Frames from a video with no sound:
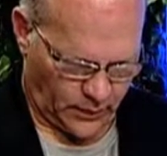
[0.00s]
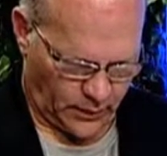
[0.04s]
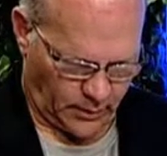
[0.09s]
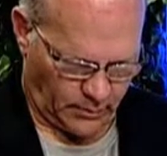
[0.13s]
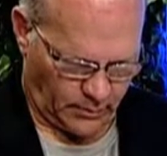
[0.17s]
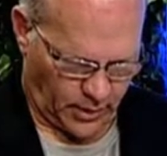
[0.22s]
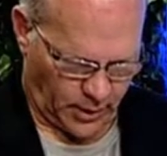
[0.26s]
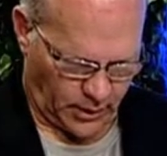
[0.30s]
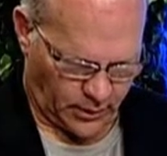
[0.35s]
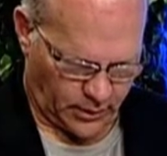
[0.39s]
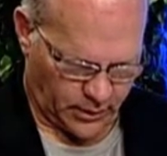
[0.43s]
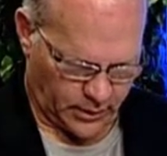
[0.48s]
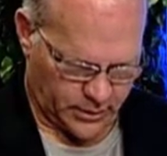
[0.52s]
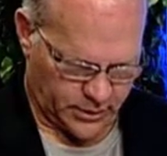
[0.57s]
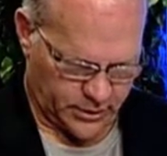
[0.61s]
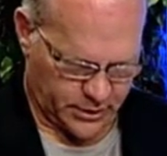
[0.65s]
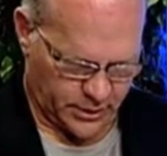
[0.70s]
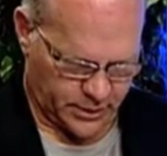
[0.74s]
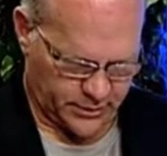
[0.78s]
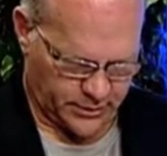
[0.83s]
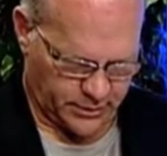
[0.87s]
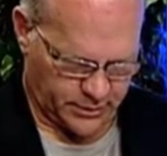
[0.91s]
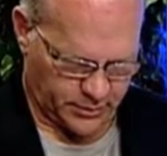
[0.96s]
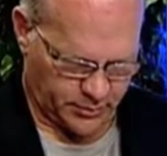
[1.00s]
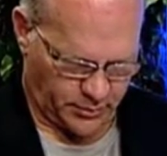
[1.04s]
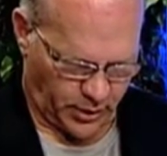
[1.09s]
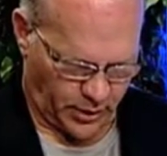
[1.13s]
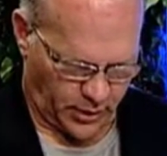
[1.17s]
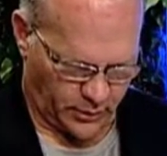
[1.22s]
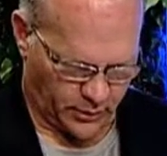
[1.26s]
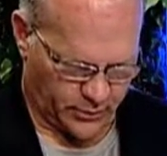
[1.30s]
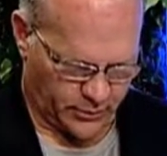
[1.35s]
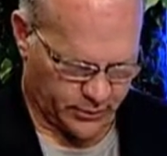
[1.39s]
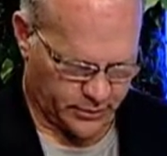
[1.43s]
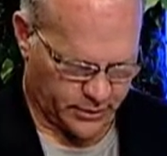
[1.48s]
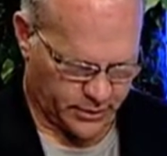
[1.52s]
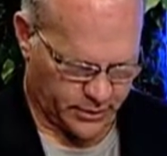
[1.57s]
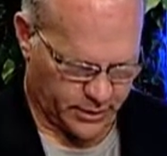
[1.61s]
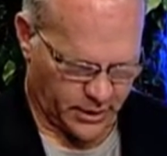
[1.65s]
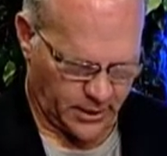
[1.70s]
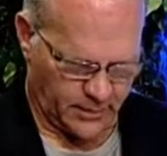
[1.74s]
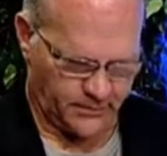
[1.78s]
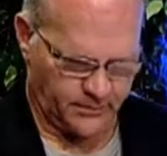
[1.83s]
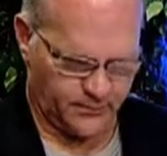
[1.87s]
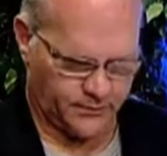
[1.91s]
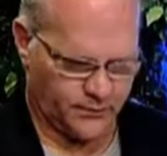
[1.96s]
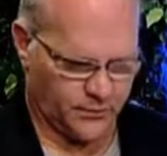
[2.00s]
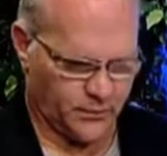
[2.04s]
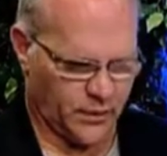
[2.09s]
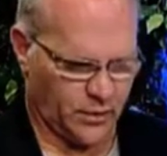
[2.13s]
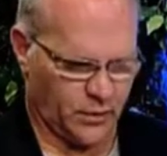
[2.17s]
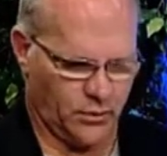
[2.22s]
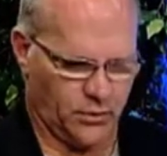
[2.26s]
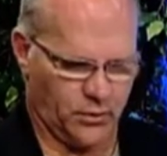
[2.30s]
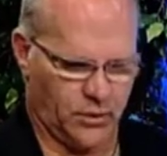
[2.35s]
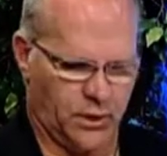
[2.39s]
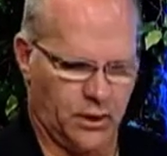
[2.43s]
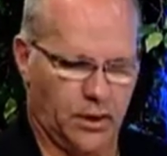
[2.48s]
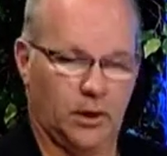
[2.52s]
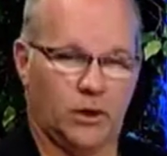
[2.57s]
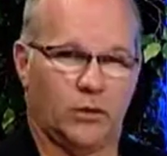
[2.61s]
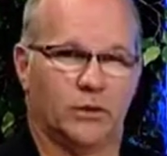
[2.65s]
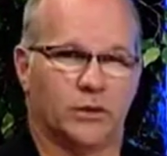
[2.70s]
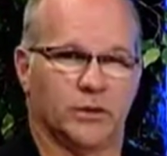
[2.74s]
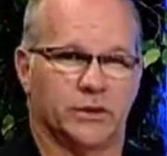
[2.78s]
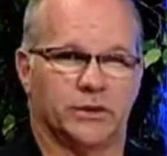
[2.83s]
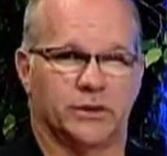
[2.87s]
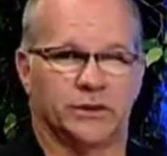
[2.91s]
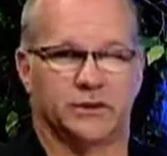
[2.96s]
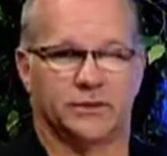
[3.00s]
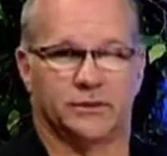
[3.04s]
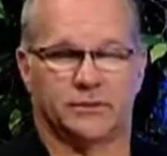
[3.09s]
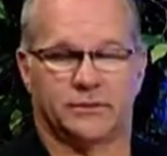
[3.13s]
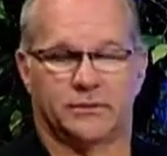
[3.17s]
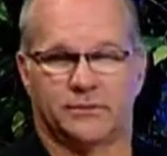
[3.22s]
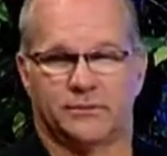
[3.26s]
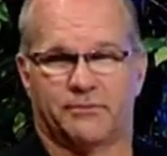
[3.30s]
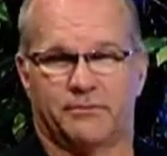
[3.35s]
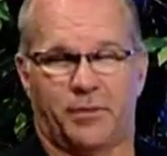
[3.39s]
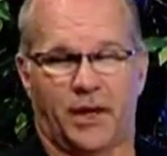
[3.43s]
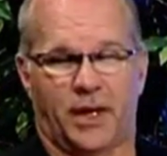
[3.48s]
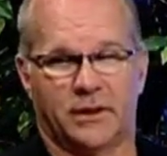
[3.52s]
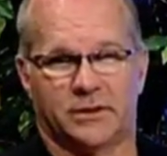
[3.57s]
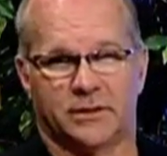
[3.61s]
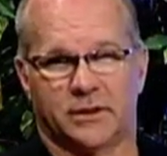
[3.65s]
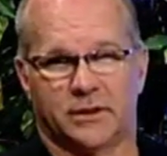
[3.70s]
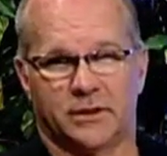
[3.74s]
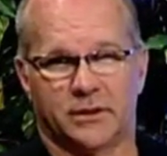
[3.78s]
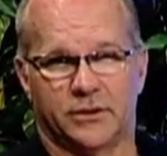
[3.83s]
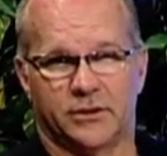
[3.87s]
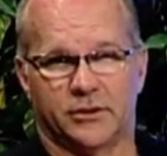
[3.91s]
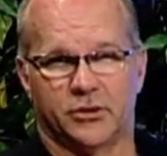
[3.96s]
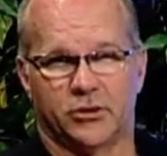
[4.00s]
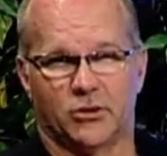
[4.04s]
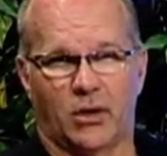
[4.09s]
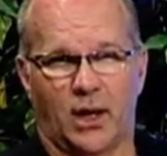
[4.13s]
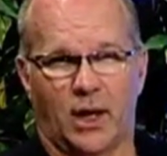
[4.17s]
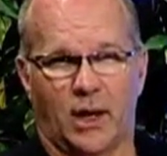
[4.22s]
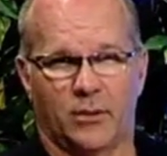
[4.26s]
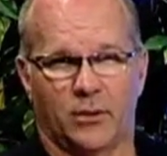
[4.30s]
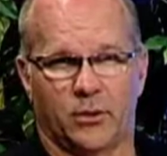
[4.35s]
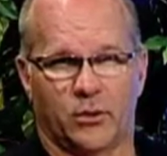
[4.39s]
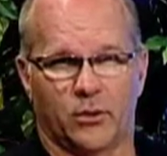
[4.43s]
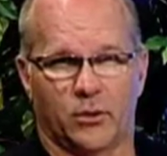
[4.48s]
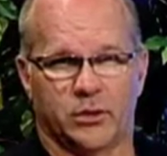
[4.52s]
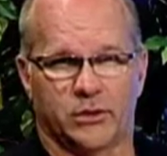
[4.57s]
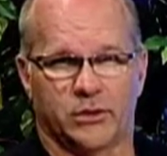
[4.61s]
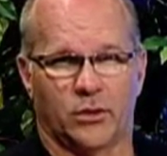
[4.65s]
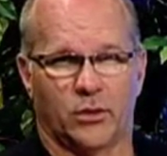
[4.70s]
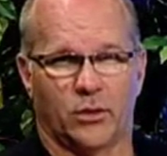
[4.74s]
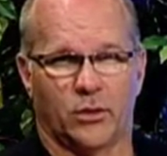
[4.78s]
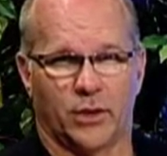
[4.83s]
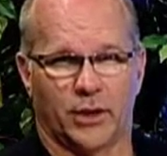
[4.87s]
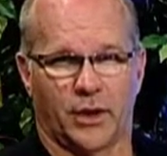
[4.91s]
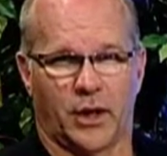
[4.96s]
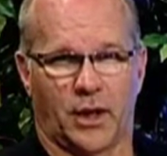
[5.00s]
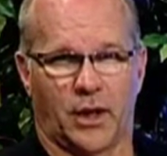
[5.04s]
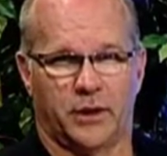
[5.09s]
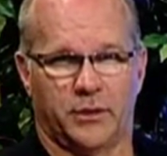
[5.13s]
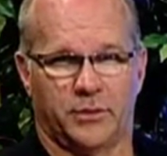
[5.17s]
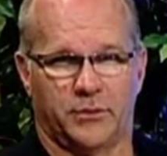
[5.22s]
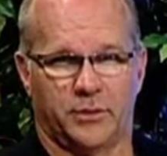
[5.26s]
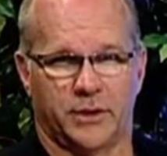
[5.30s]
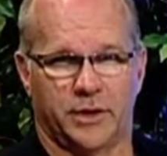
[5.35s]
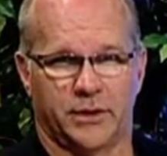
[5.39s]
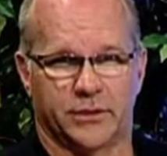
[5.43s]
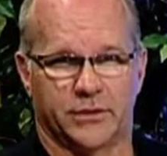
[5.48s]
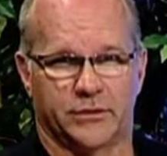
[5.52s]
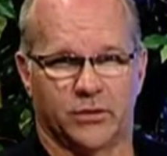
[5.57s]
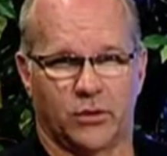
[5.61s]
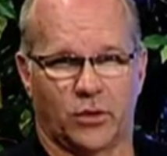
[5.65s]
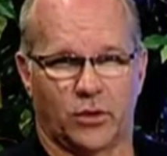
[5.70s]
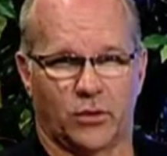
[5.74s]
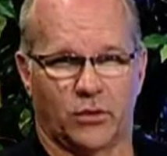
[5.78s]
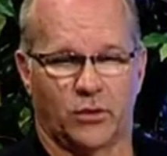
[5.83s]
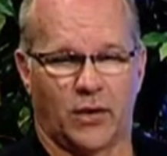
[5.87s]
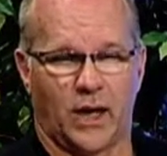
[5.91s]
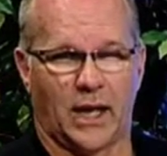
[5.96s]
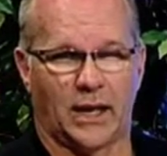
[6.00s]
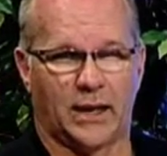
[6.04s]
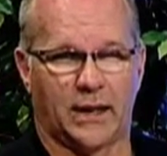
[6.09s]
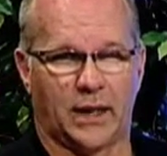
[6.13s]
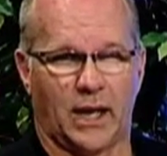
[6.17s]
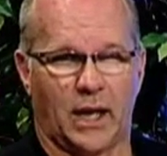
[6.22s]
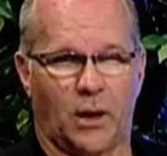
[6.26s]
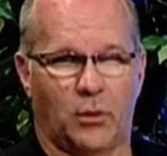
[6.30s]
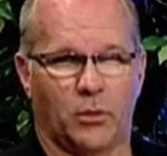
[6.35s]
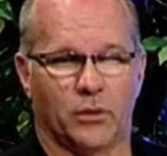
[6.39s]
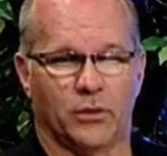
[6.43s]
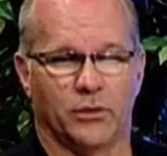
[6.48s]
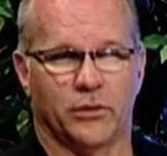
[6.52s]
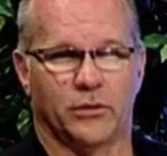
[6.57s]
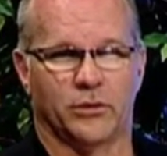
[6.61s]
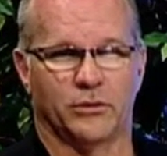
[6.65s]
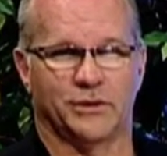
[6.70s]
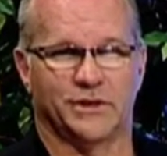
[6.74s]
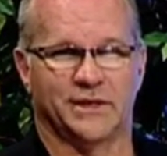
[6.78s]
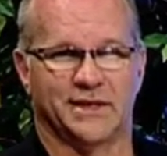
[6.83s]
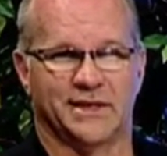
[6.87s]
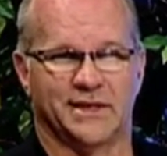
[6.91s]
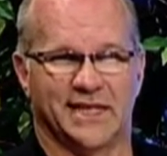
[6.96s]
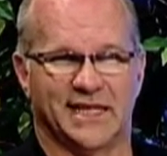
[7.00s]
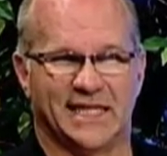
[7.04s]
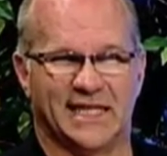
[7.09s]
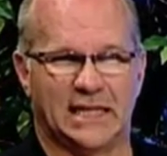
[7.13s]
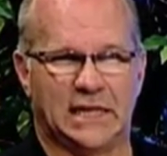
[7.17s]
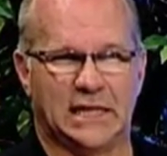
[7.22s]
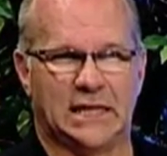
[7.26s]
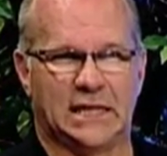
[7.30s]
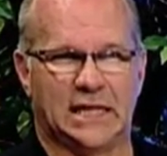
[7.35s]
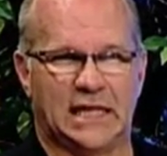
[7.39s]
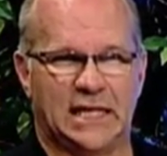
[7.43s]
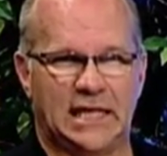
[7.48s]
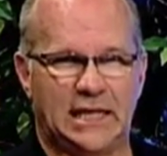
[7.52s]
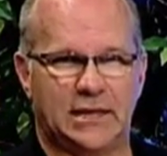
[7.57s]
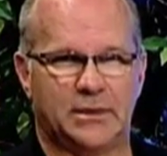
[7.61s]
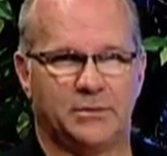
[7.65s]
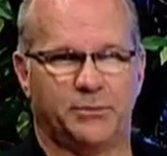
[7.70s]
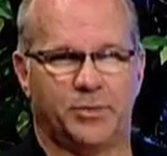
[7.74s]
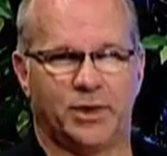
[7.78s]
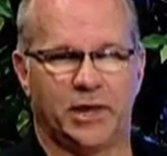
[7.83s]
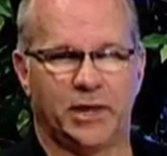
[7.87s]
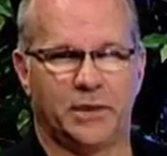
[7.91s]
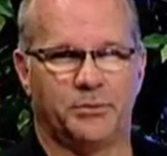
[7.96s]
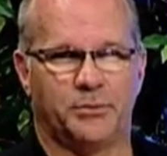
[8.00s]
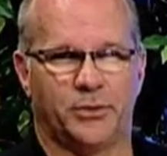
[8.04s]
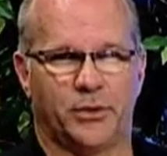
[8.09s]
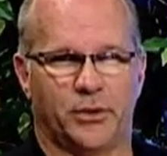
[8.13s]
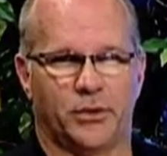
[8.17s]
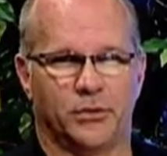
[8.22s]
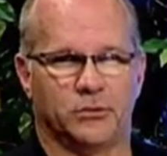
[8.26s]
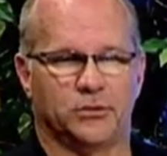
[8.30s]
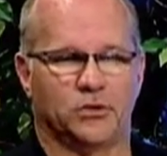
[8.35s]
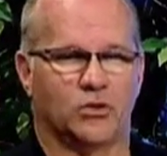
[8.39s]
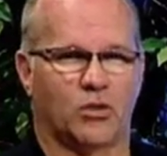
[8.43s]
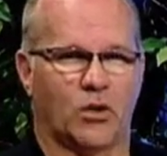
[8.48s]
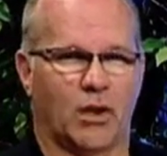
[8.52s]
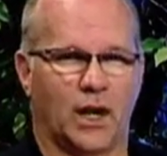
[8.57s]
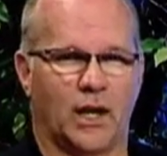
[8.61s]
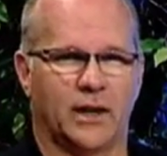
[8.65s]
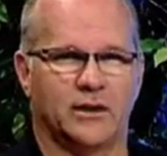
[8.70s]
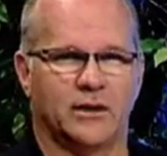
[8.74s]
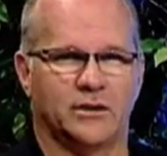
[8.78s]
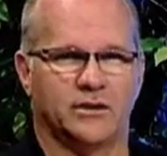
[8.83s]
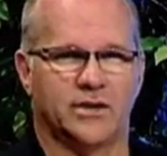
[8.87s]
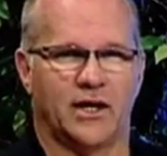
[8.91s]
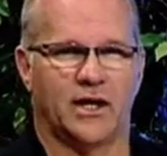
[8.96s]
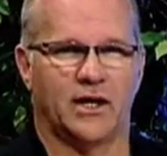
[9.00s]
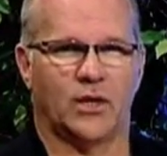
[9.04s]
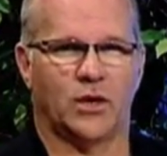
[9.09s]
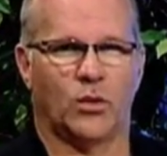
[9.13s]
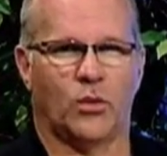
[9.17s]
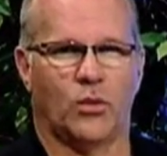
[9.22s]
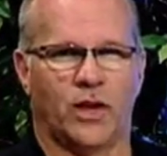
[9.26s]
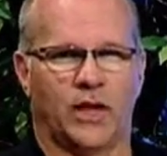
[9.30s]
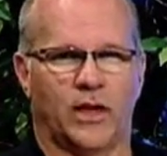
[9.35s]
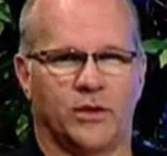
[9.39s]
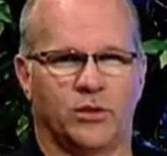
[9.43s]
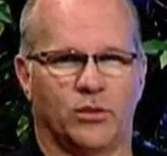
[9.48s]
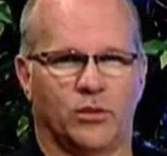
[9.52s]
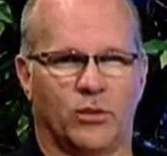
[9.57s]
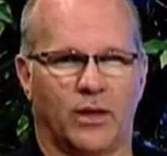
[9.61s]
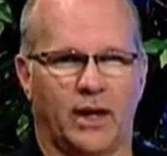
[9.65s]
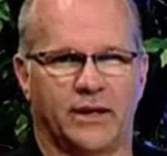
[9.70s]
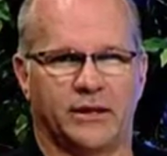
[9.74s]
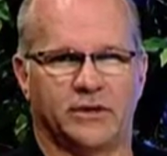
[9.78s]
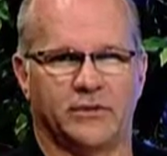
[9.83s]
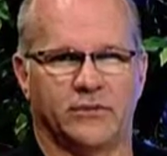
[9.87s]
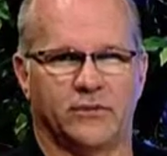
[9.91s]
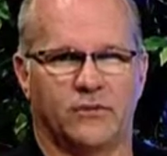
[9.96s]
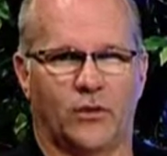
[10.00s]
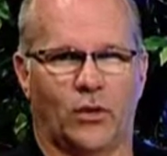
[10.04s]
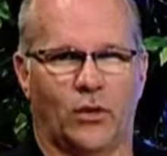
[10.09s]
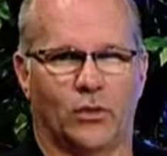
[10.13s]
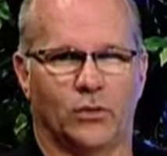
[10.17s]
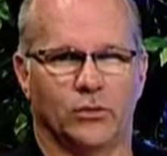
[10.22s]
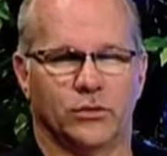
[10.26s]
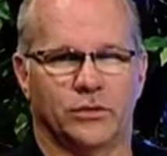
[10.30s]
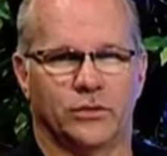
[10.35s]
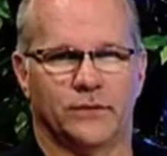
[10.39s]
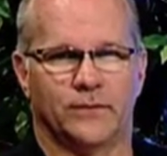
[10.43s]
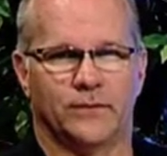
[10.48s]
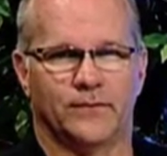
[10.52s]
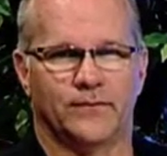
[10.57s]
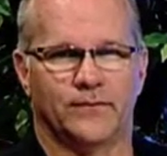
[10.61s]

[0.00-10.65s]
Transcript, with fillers: American Justice Partnership, which is basically describing what's going on in Minnesota right now, where there's these elite people trying to take away your right to vote.